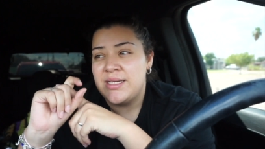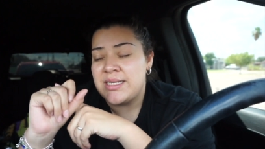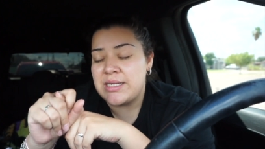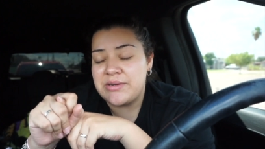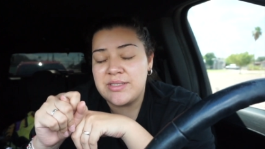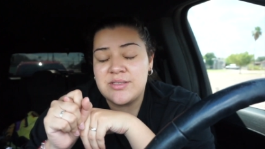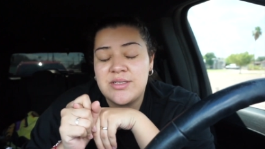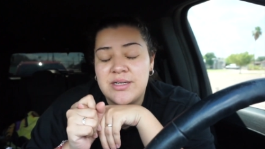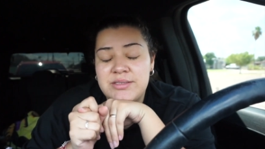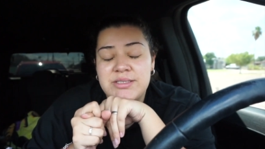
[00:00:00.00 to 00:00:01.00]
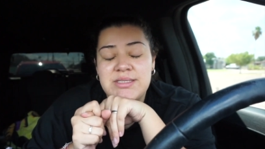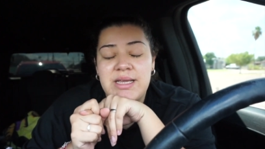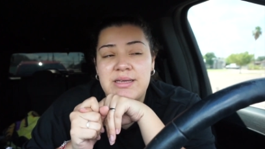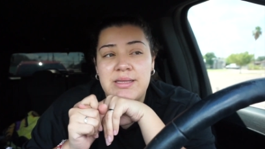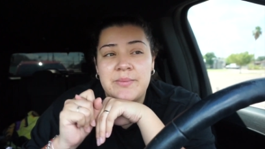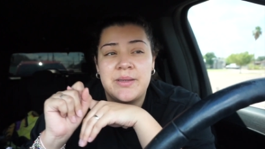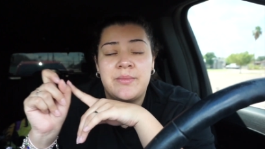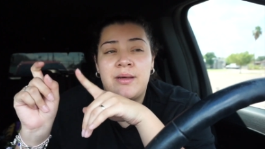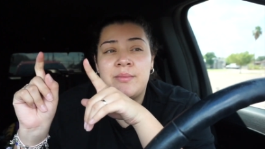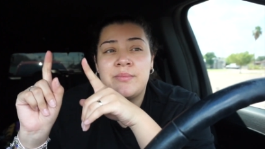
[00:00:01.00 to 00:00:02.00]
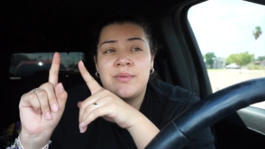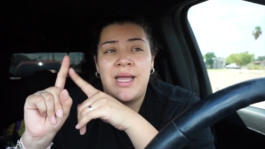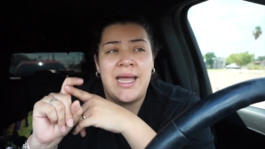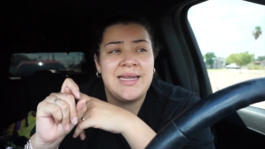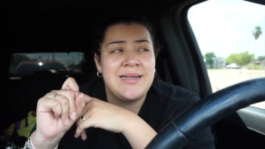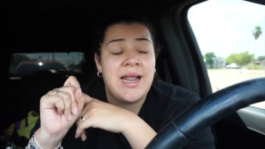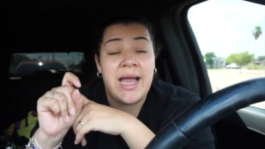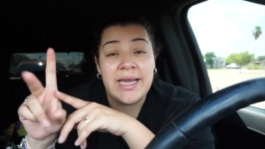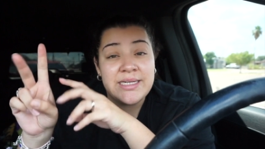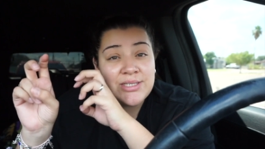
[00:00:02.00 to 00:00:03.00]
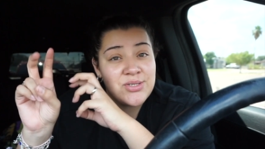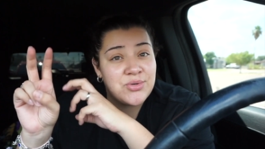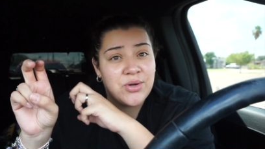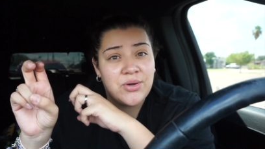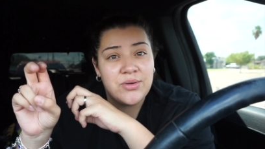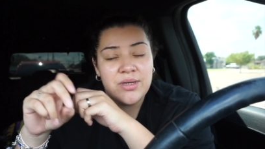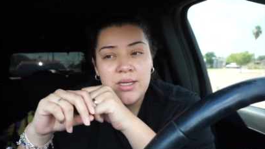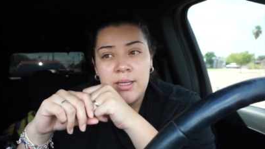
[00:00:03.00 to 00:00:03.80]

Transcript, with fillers: hearing the doctor say that my mom had an eye stroke,